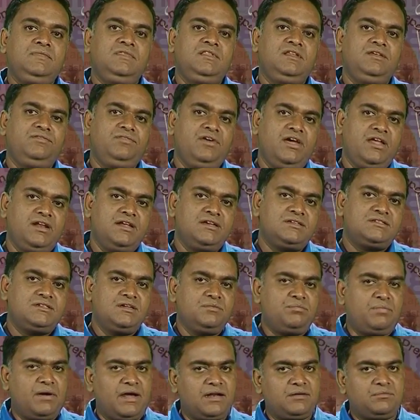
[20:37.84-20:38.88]
The various
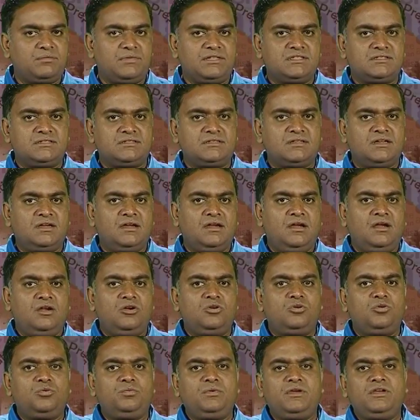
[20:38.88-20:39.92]
departments
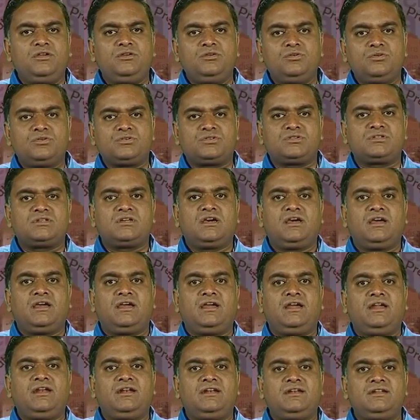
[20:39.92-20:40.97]
to be used
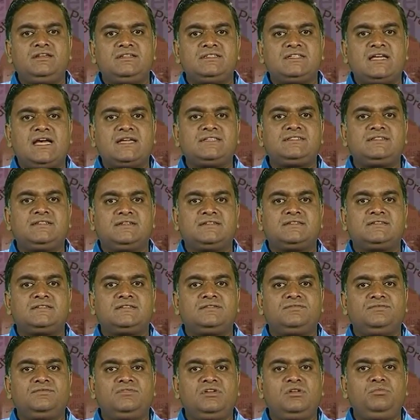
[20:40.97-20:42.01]
in disasters
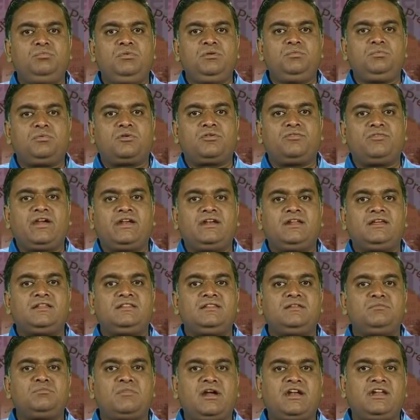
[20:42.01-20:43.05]
will be providing
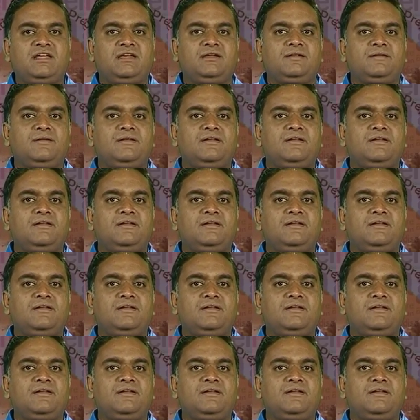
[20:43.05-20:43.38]
the money.